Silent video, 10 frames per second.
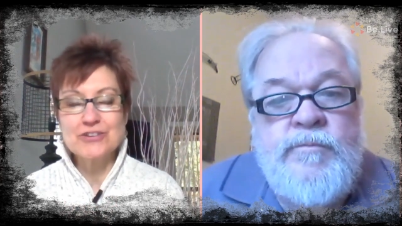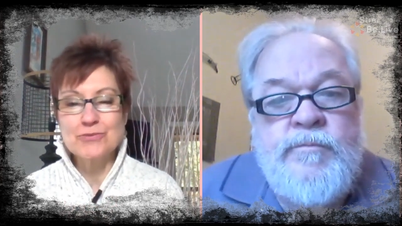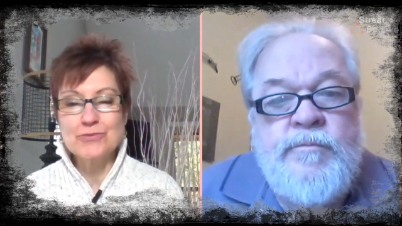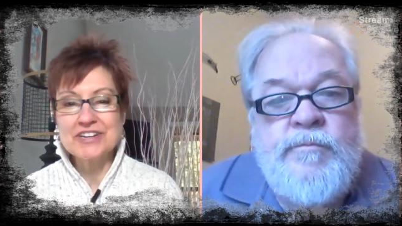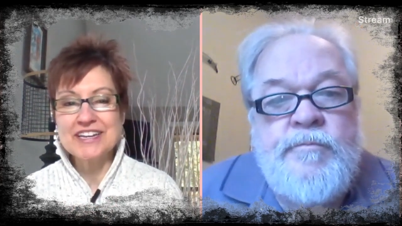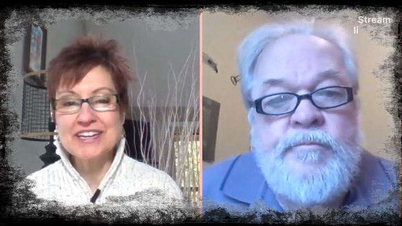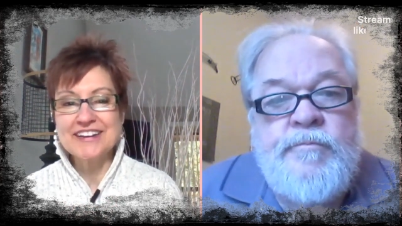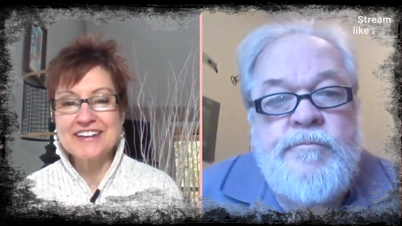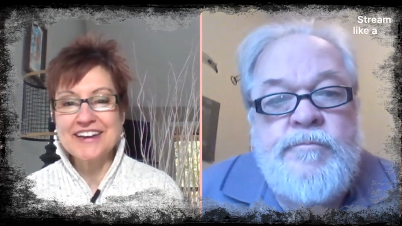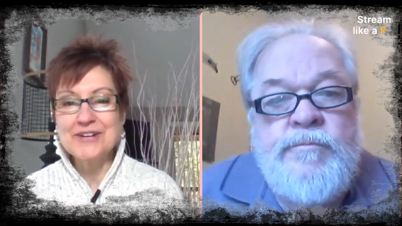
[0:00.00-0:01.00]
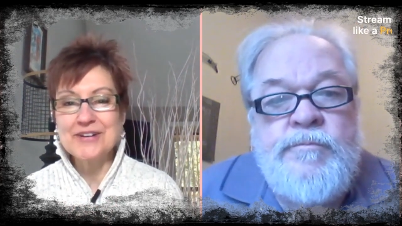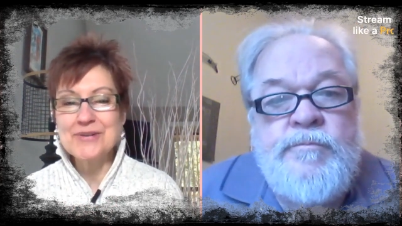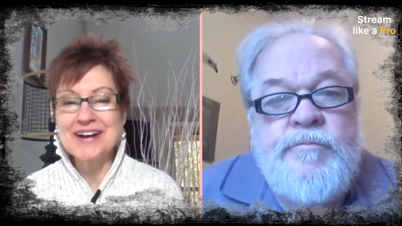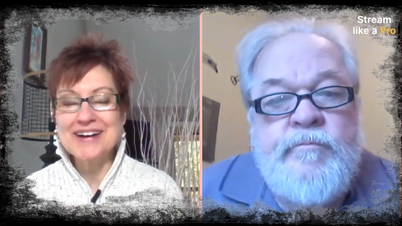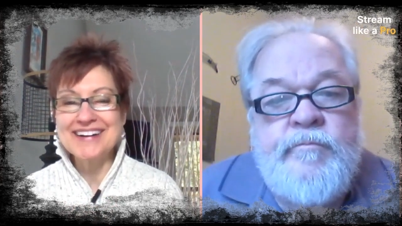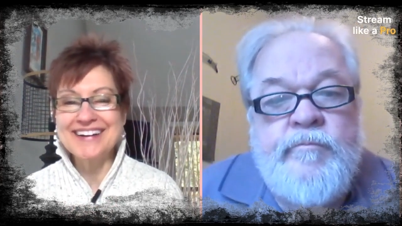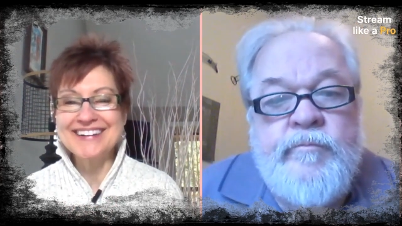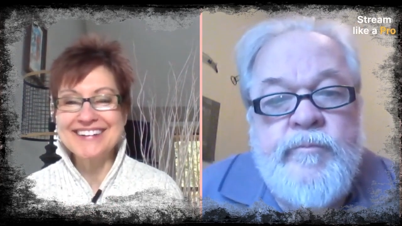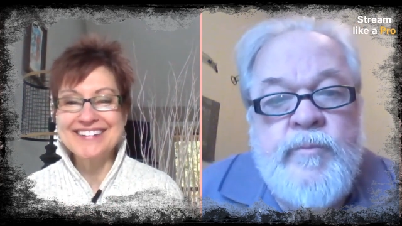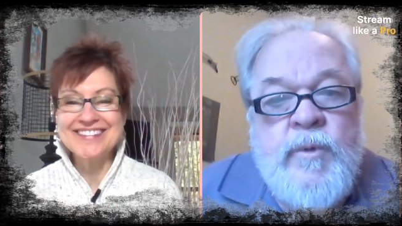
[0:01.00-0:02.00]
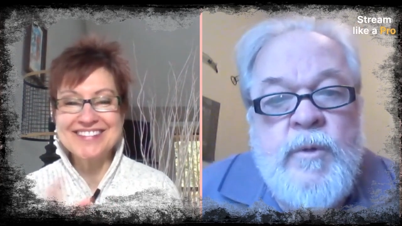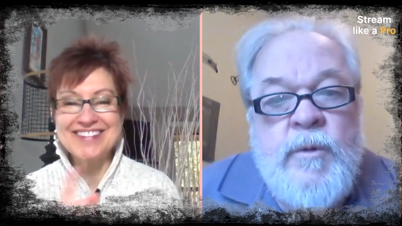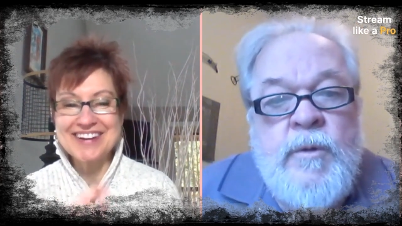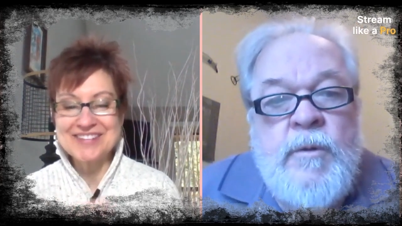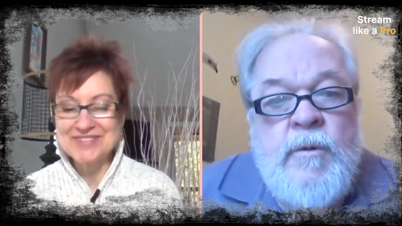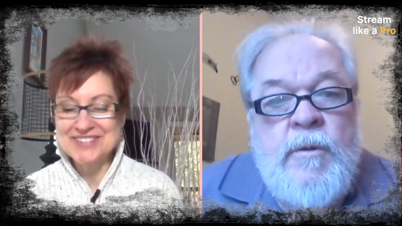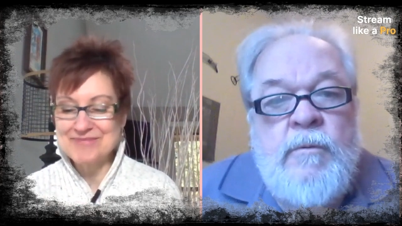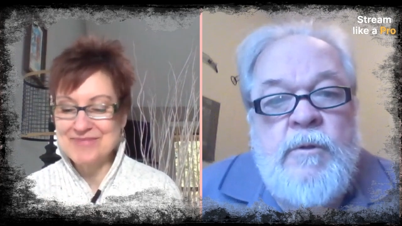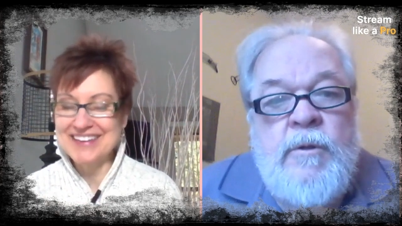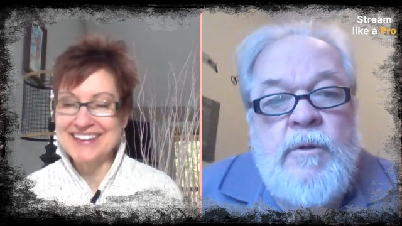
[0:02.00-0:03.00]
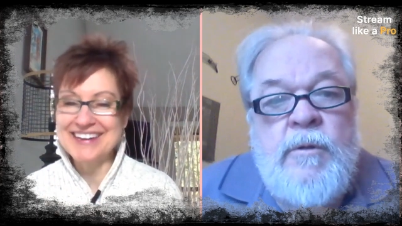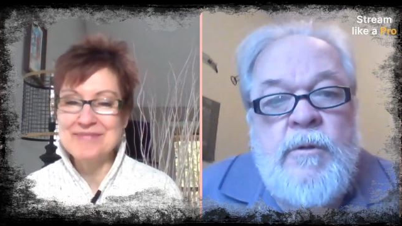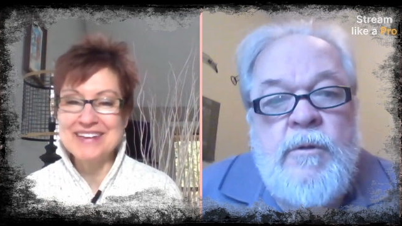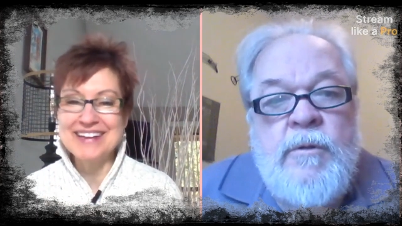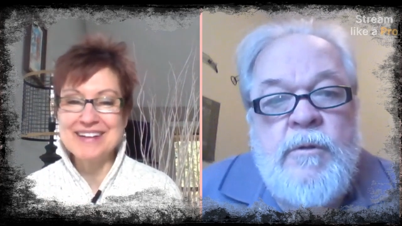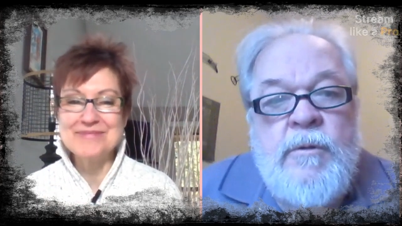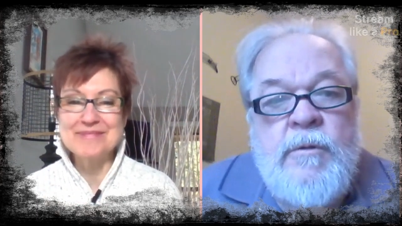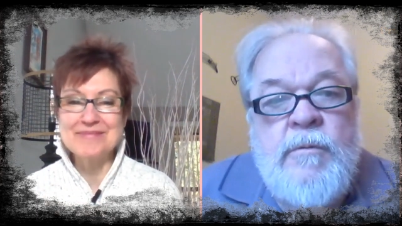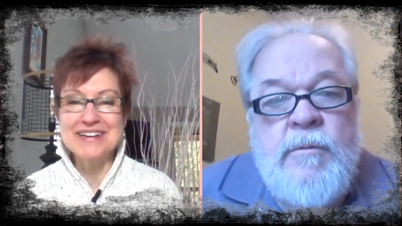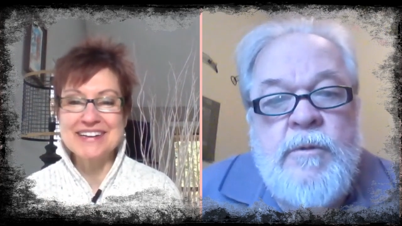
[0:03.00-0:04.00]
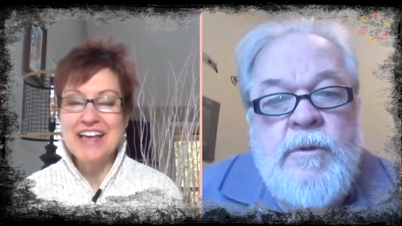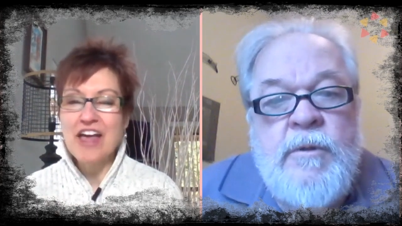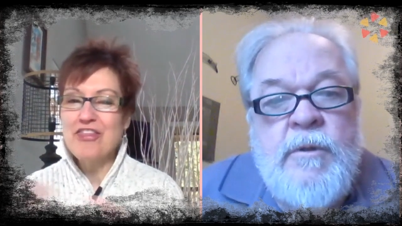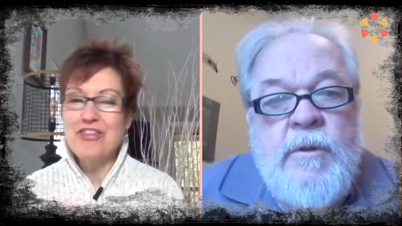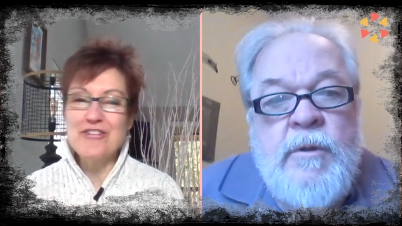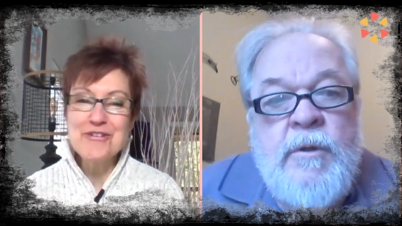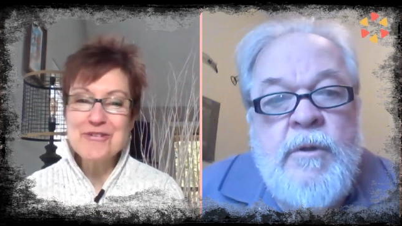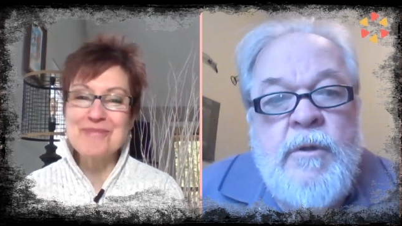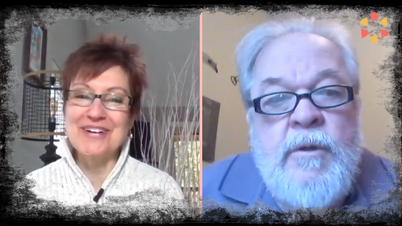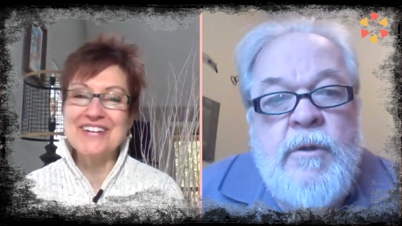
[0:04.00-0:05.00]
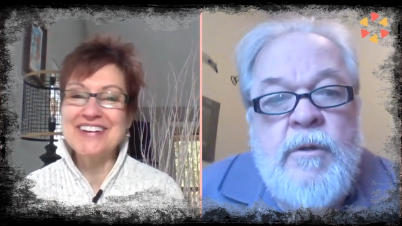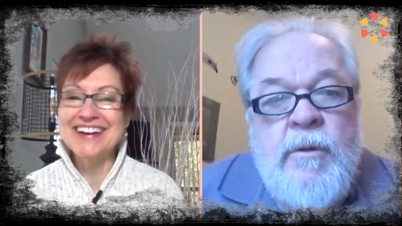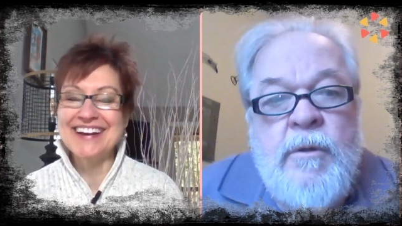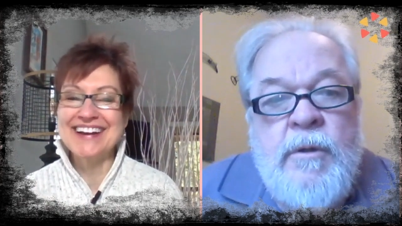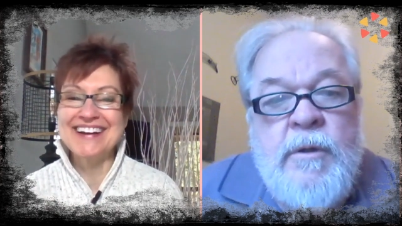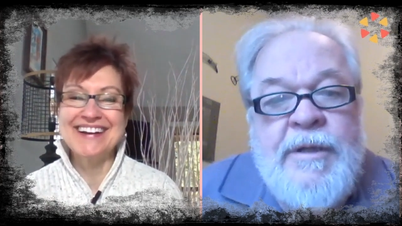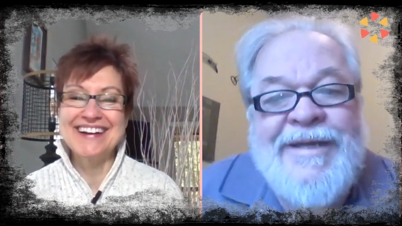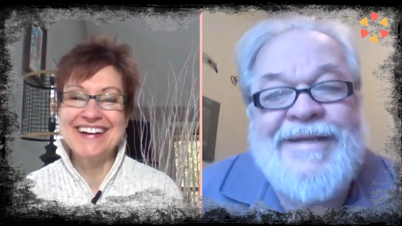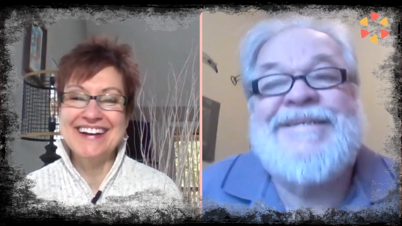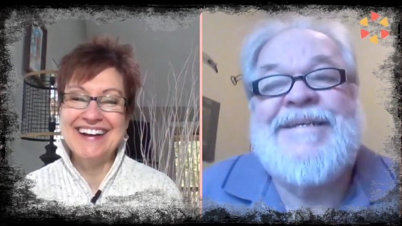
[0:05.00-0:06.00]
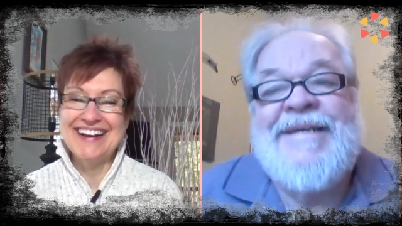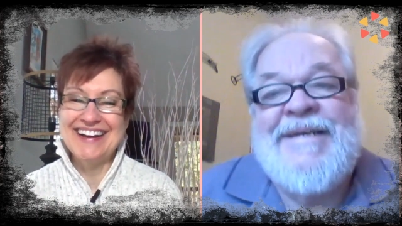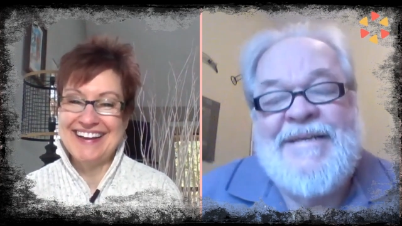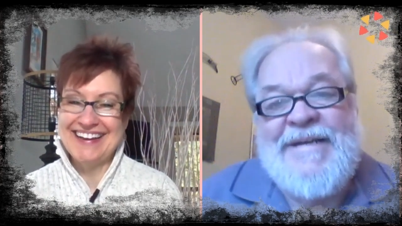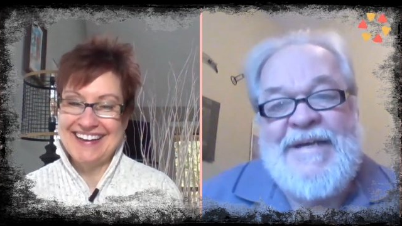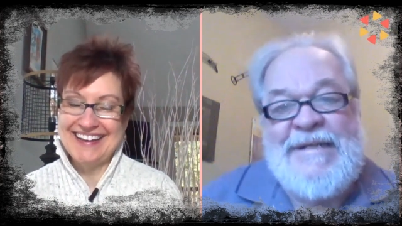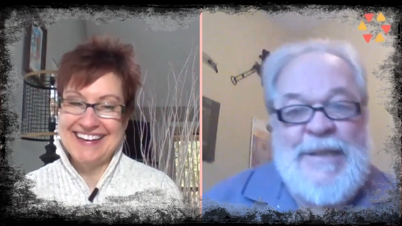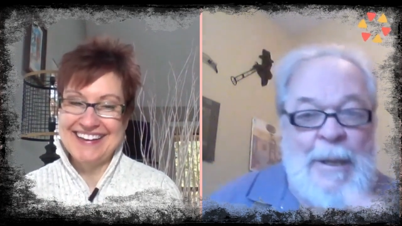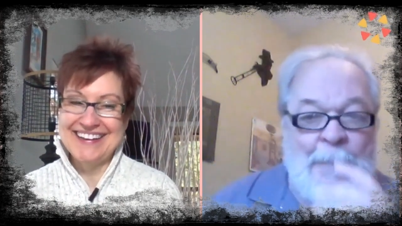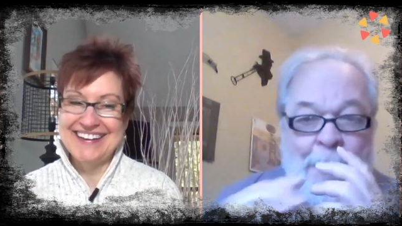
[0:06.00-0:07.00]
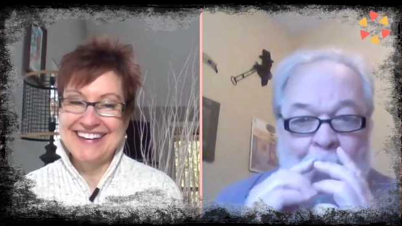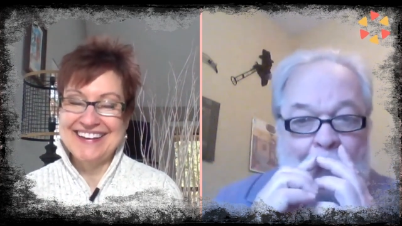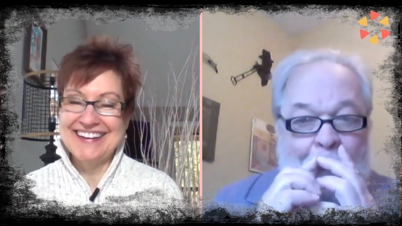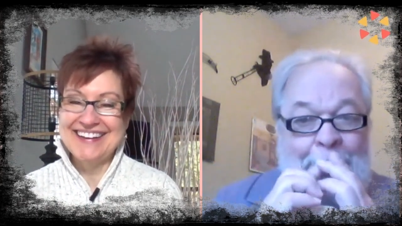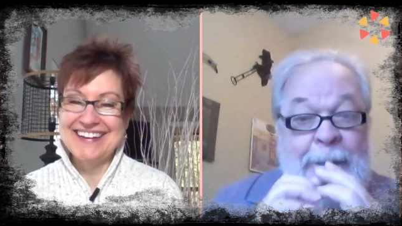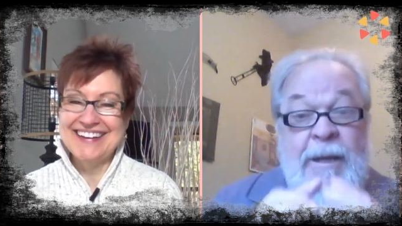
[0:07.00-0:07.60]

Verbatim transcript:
Speaker 1: that you're working on now? Uh, I know you have something coming up in my third book.
Speaker 2: Yes, yes, um, uh,